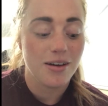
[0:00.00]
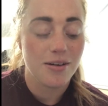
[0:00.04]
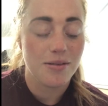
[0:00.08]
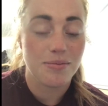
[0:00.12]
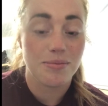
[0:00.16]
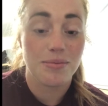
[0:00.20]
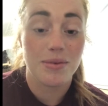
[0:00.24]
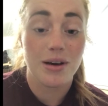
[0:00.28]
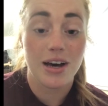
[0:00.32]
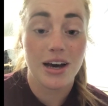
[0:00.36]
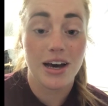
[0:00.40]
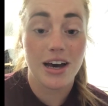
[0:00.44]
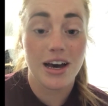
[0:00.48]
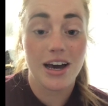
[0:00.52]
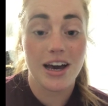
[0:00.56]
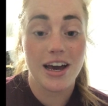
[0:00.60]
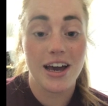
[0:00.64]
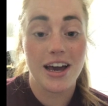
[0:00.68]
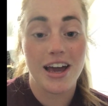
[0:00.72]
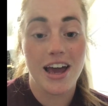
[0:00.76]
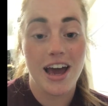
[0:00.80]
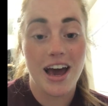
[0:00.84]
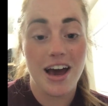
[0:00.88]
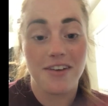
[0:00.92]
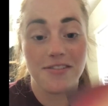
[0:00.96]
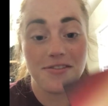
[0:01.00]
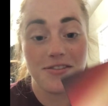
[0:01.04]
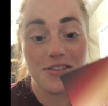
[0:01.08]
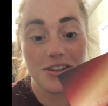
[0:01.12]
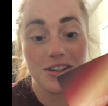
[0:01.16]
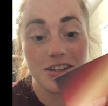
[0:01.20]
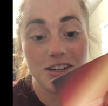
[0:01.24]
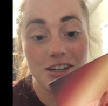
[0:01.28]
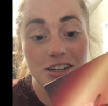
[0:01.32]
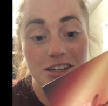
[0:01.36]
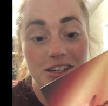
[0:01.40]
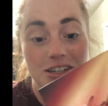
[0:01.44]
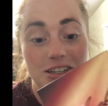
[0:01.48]
my
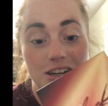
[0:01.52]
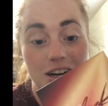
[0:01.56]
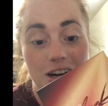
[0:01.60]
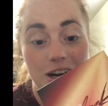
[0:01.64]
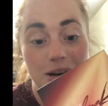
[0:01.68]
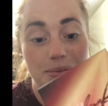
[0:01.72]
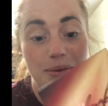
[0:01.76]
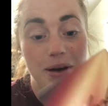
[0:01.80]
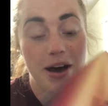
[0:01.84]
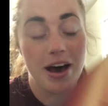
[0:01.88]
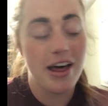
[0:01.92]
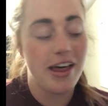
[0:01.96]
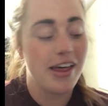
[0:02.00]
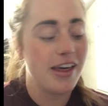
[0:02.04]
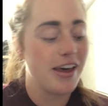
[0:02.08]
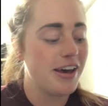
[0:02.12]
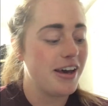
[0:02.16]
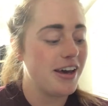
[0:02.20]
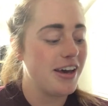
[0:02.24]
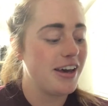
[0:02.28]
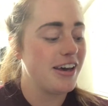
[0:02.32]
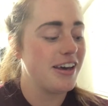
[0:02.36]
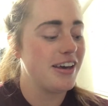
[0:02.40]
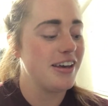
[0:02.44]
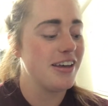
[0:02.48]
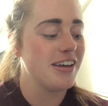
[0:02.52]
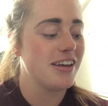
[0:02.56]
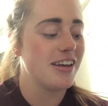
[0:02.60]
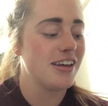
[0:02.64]
After Dark palette,